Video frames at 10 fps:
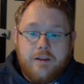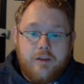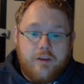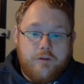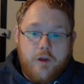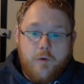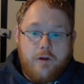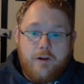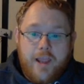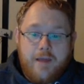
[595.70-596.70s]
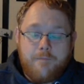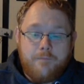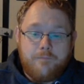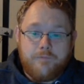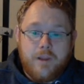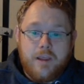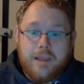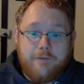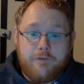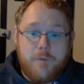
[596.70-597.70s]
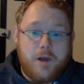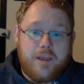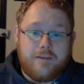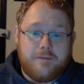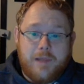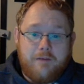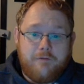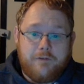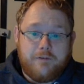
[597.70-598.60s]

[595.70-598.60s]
You know where I am. Give the monkey some love.